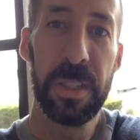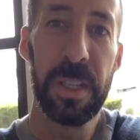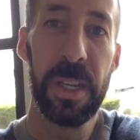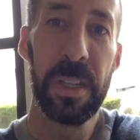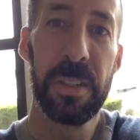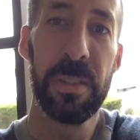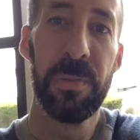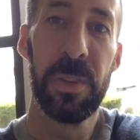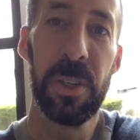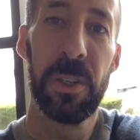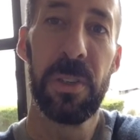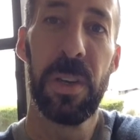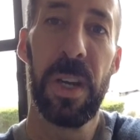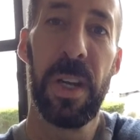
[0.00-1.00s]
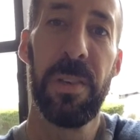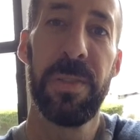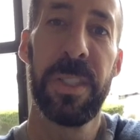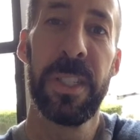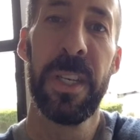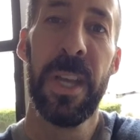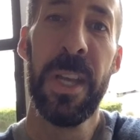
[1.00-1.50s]
to take some
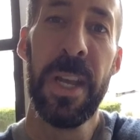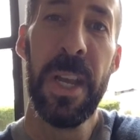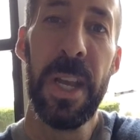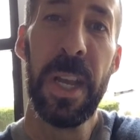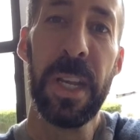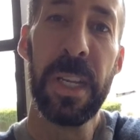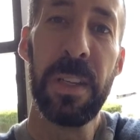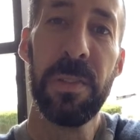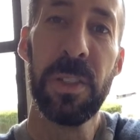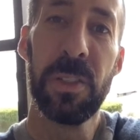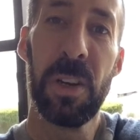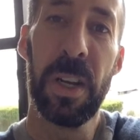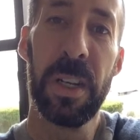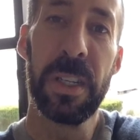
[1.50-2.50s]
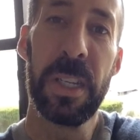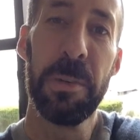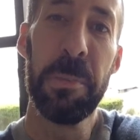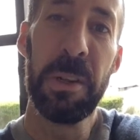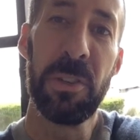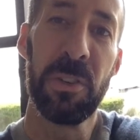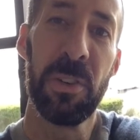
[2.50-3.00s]
photographs and even try to get
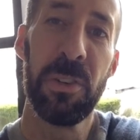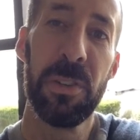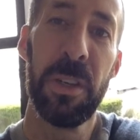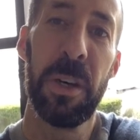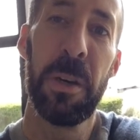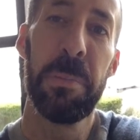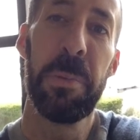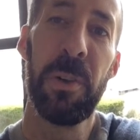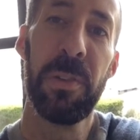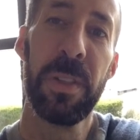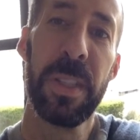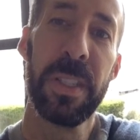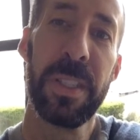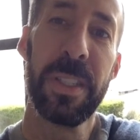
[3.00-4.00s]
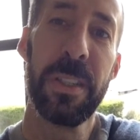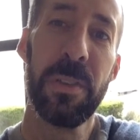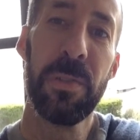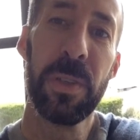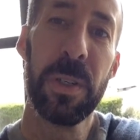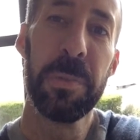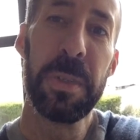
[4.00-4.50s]
my drone up over the city of
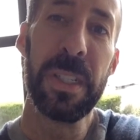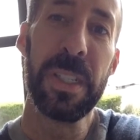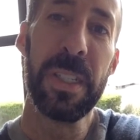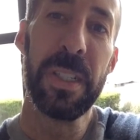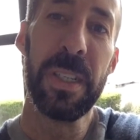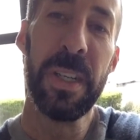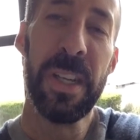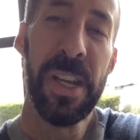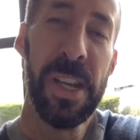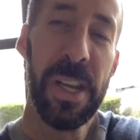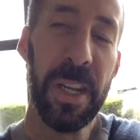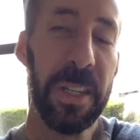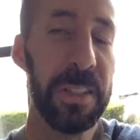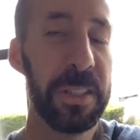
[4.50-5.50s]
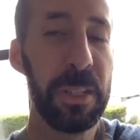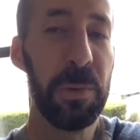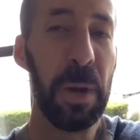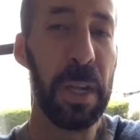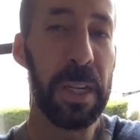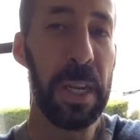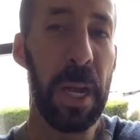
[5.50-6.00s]
Wilmington and see
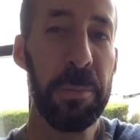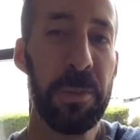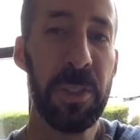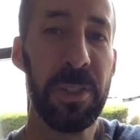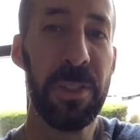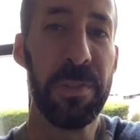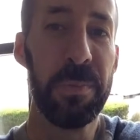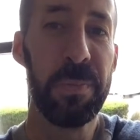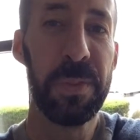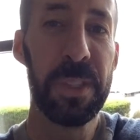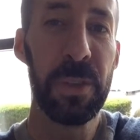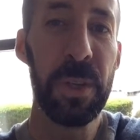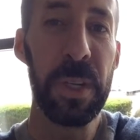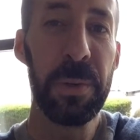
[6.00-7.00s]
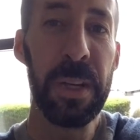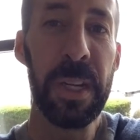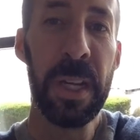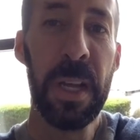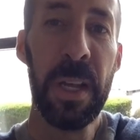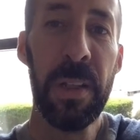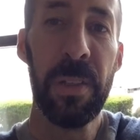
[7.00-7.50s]
what I capture. So anyway,
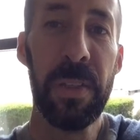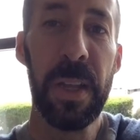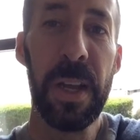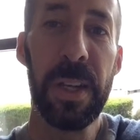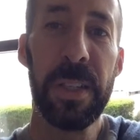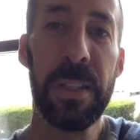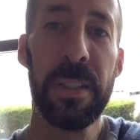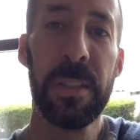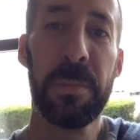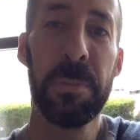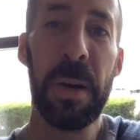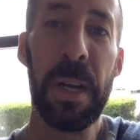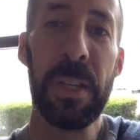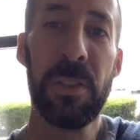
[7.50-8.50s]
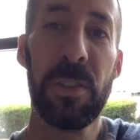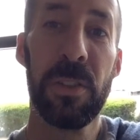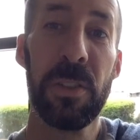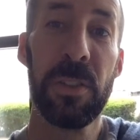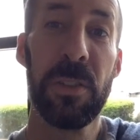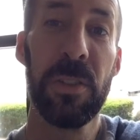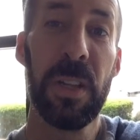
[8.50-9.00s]
that is my
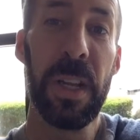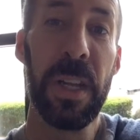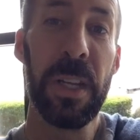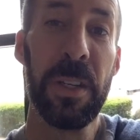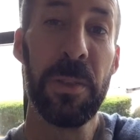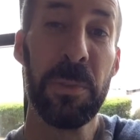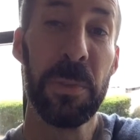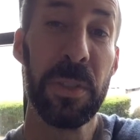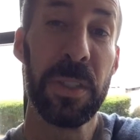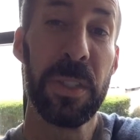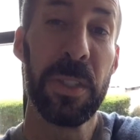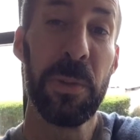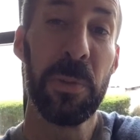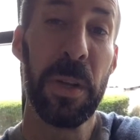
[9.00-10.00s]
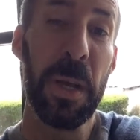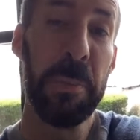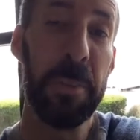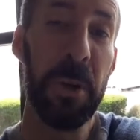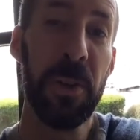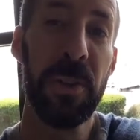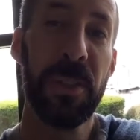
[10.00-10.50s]
journal, and we'll see what I
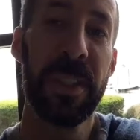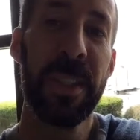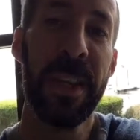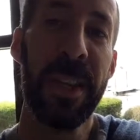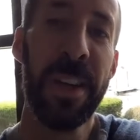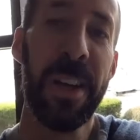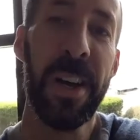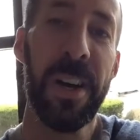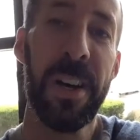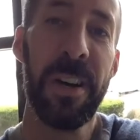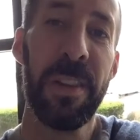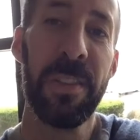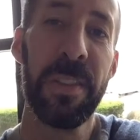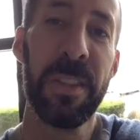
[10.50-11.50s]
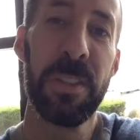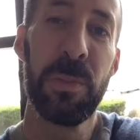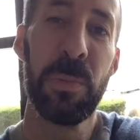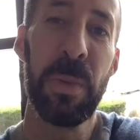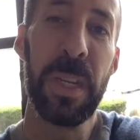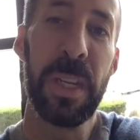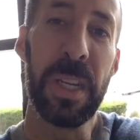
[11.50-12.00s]
post this
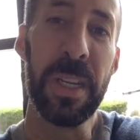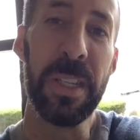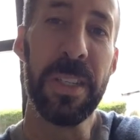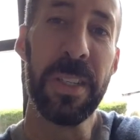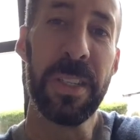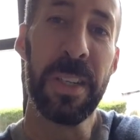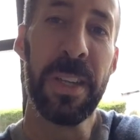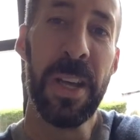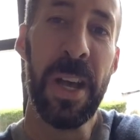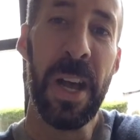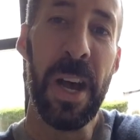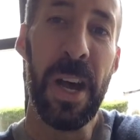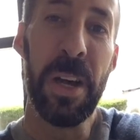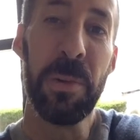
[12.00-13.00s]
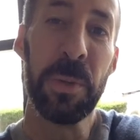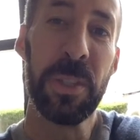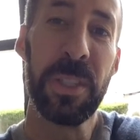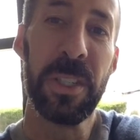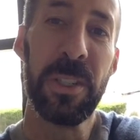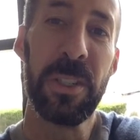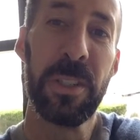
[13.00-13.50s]
weekend. I will
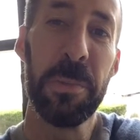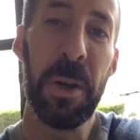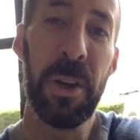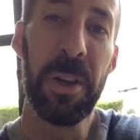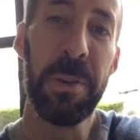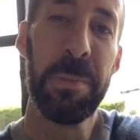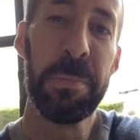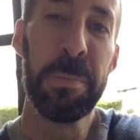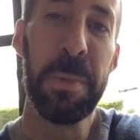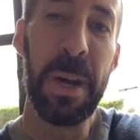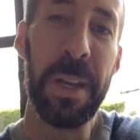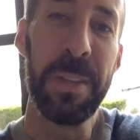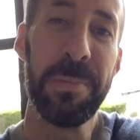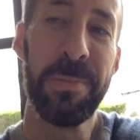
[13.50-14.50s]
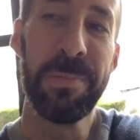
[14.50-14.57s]
see you tomorrow. Bye.